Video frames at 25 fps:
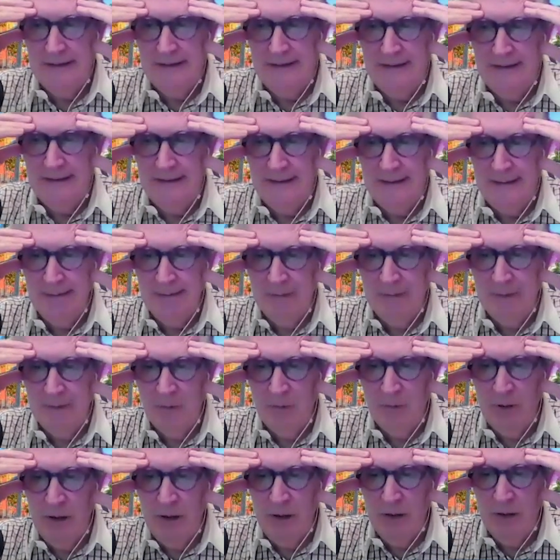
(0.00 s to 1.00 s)
uh,
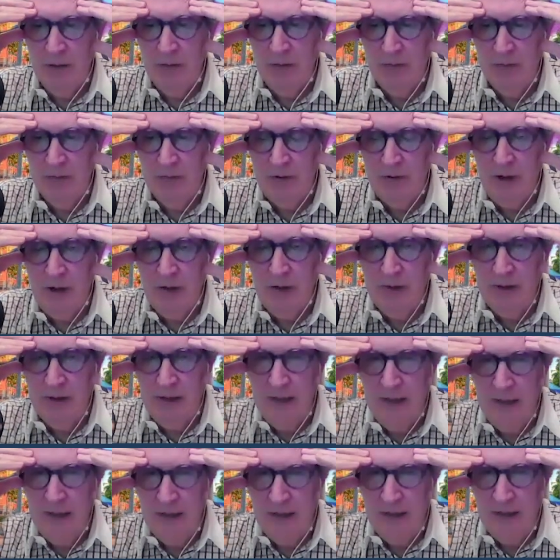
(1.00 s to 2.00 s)
well sorry we
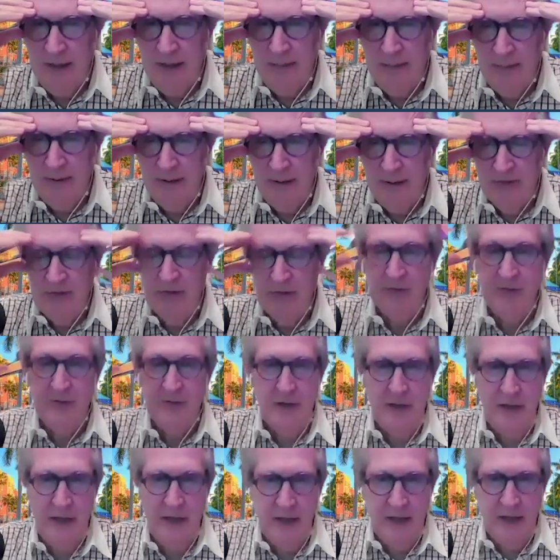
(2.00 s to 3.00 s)
can't accommodate just
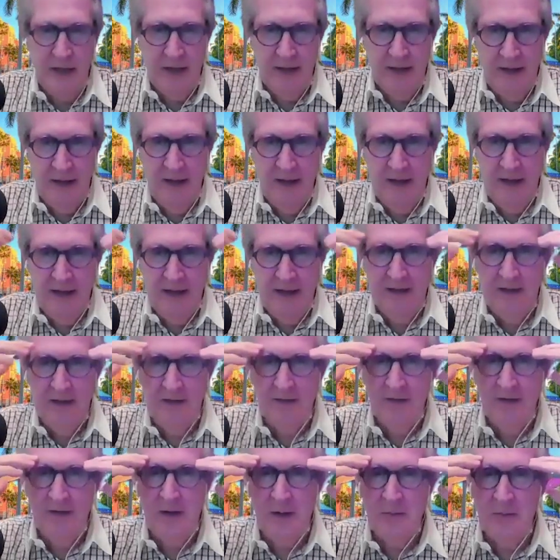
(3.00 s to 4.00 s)
today i had an
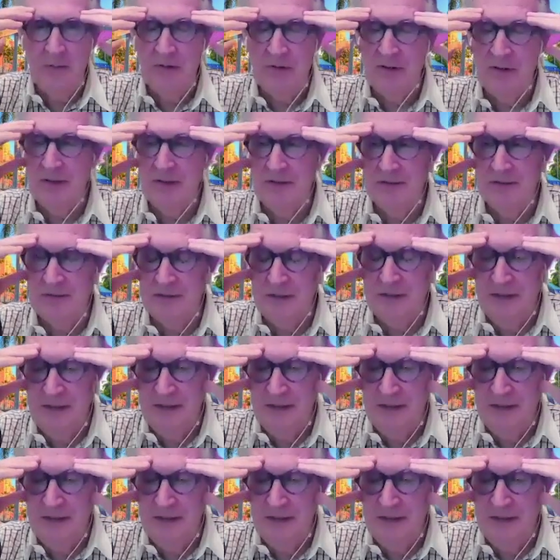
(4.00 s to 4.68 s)
example of